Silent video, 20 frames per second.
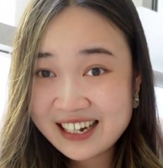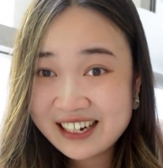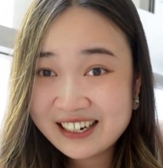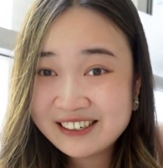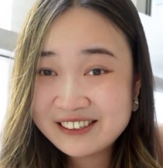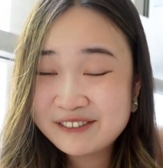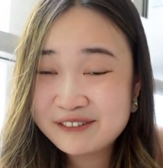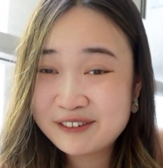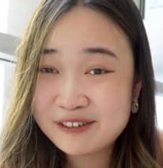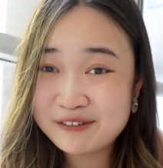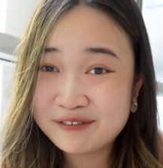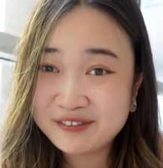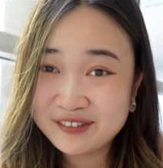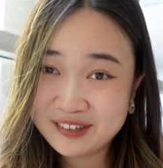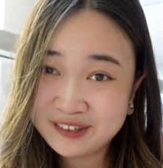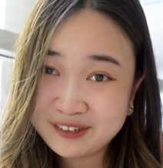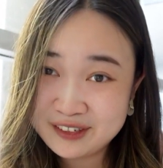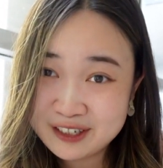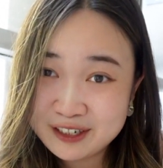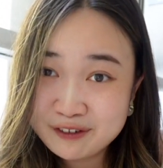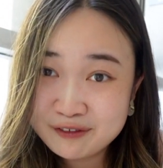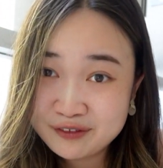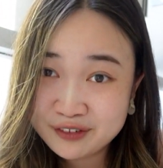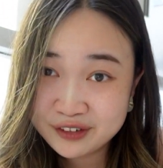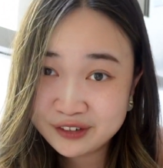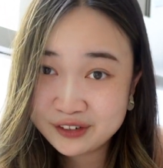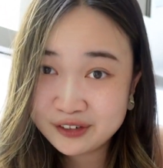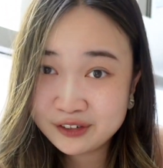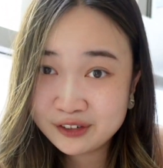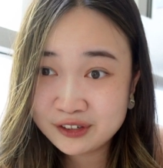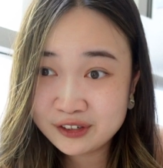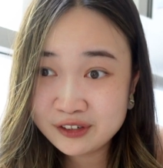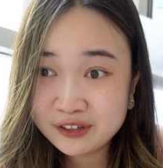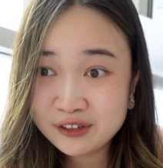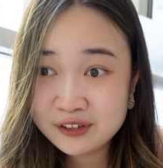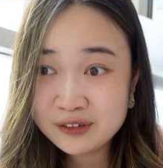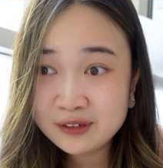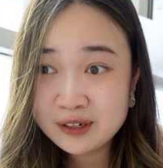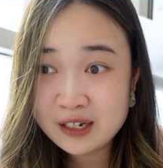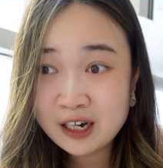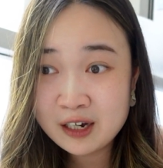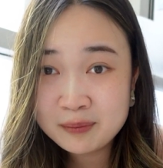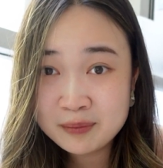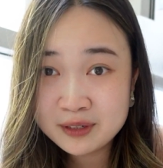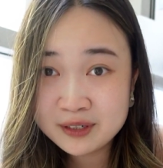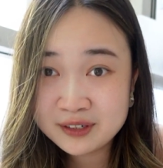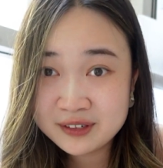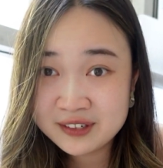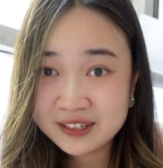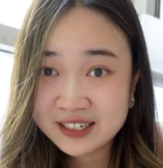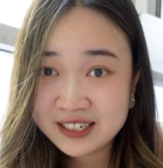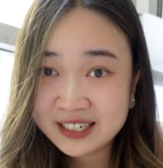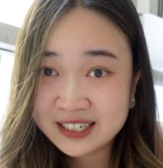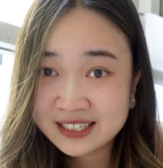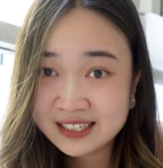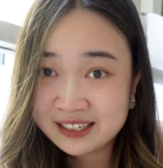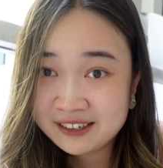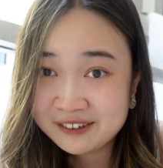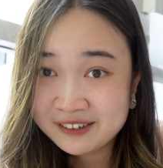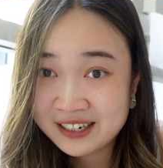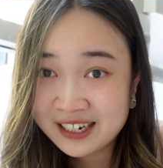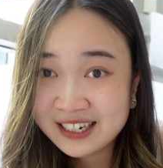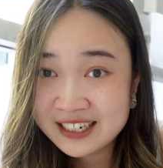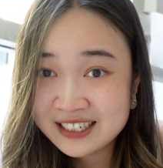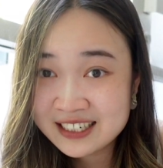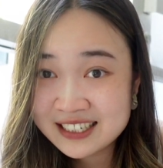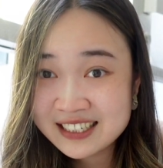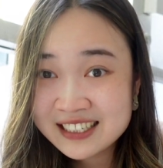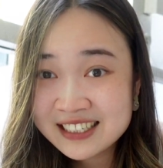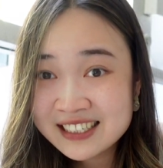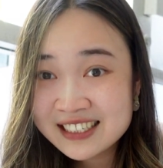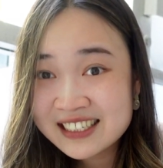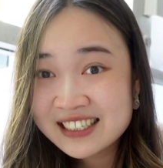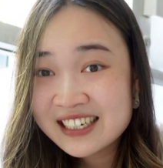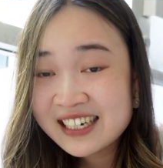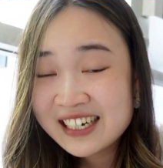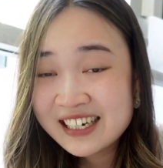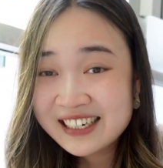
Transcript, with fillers: out for future photo shoot opportunities and locations.